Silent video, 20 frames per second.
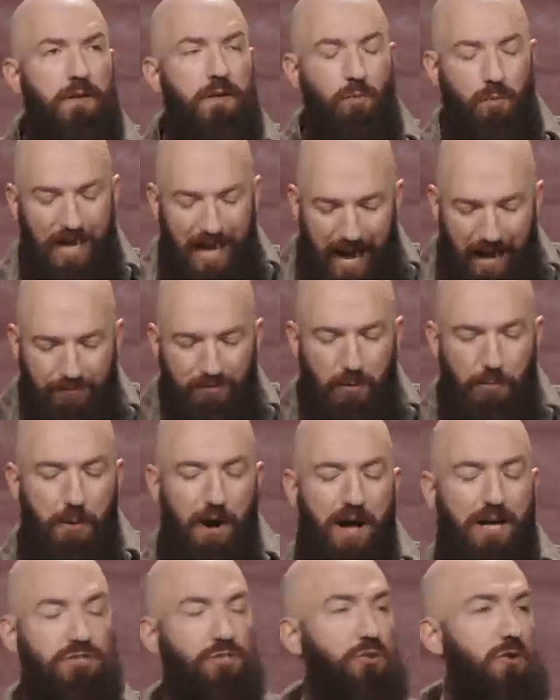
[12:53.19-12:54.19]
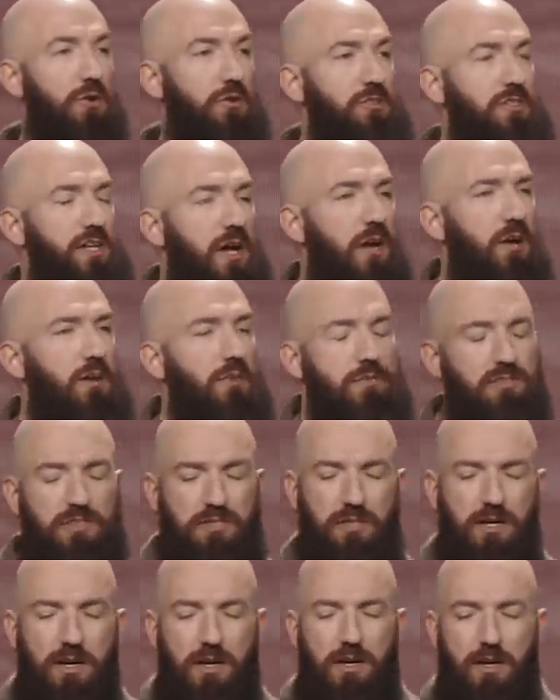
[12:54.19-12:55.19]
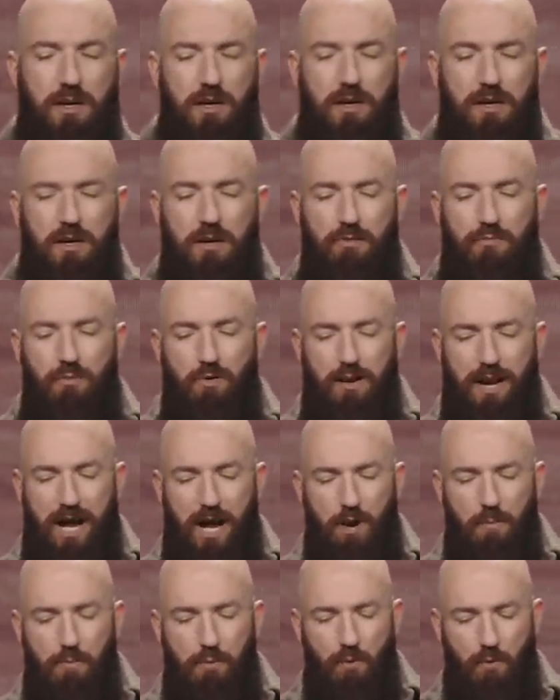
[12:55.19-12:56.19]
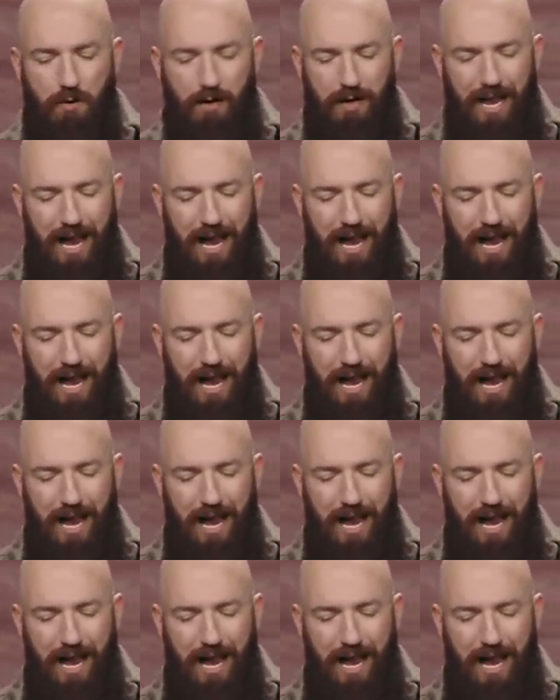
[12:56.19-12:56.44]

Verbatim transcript: We have to posture ourselves for an outpouring.